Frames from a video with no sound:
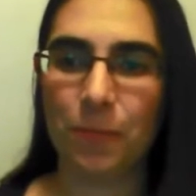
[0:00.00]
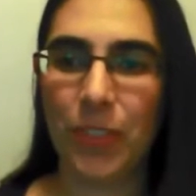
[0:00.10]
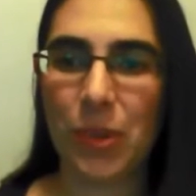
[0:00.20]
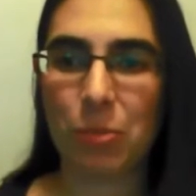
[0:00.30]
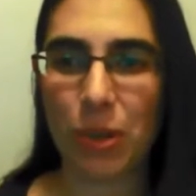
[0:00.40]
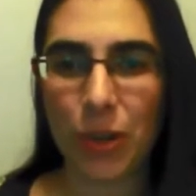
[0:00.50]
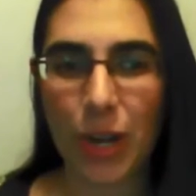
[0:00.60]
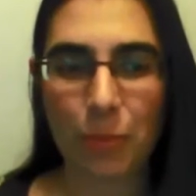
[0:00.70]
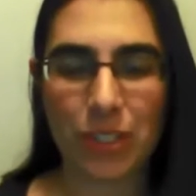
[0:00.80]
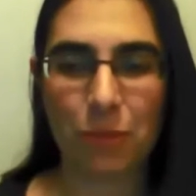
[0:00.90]
the
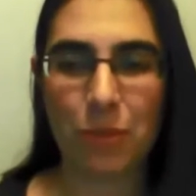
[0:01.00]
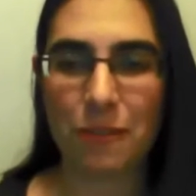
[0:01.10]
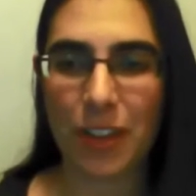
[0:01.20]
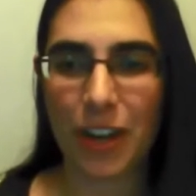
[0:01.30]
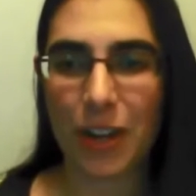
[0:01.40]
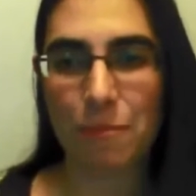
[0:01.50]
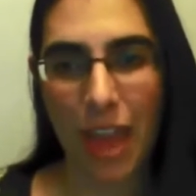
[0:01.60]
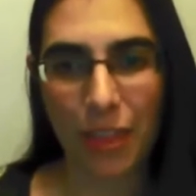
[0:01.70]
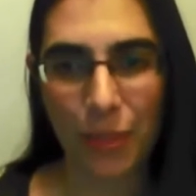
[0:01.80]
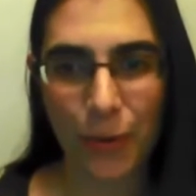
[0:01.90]
program was going to be very
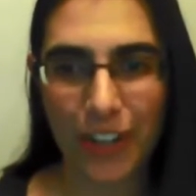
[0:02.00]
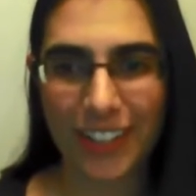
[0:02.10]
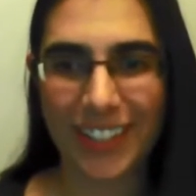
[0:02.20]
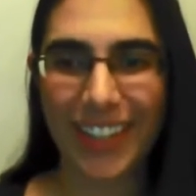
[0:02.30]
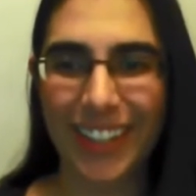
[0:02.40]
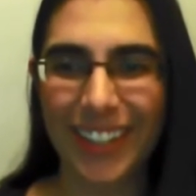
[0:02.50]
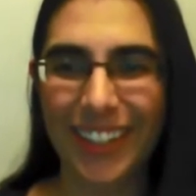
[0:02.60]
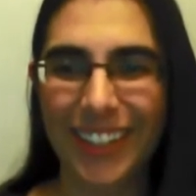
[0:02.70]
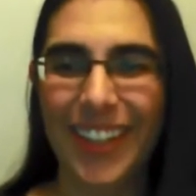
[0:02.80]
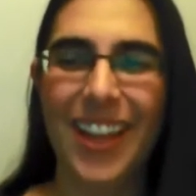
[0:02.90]
math-oriented.